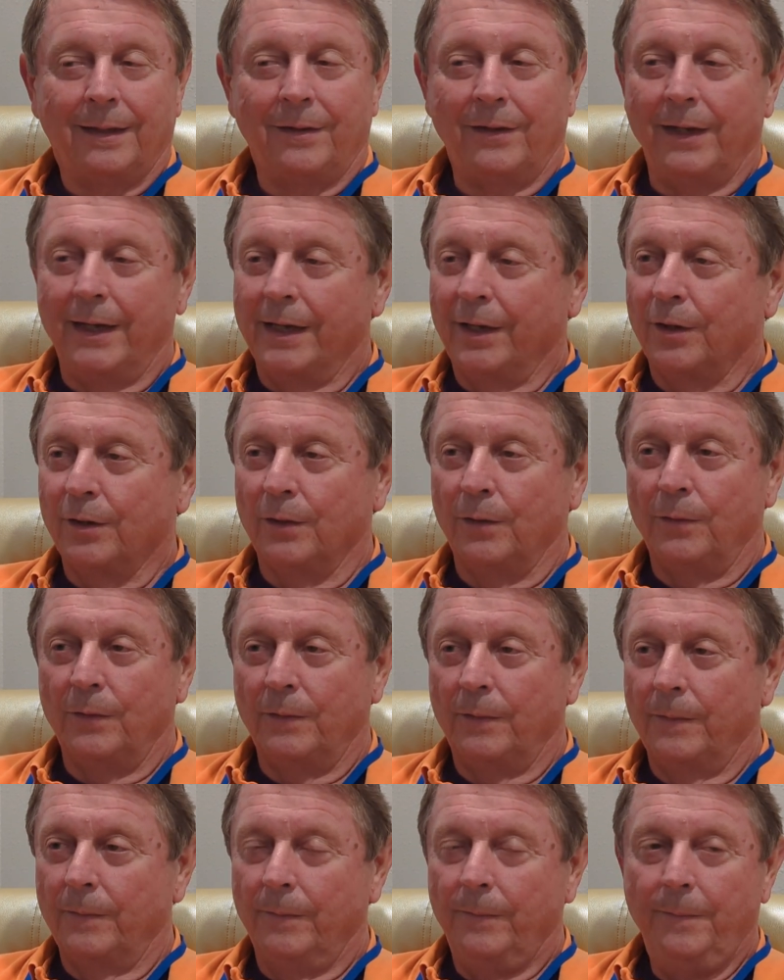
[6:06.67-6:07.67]
the other, like the one
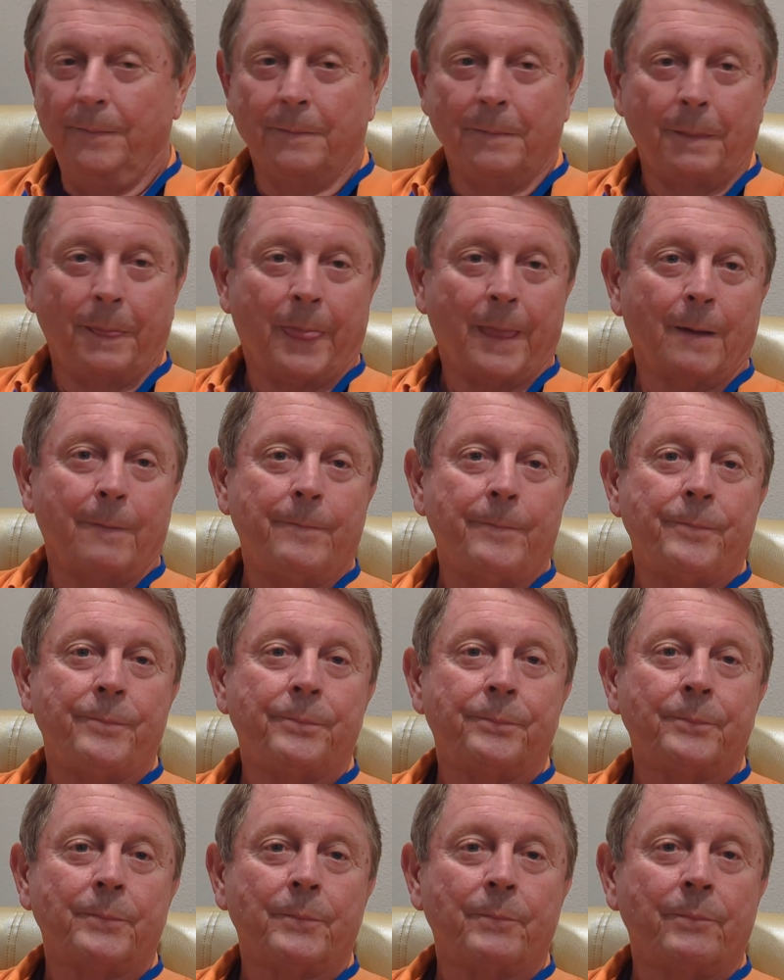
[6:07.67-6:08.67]
about the train.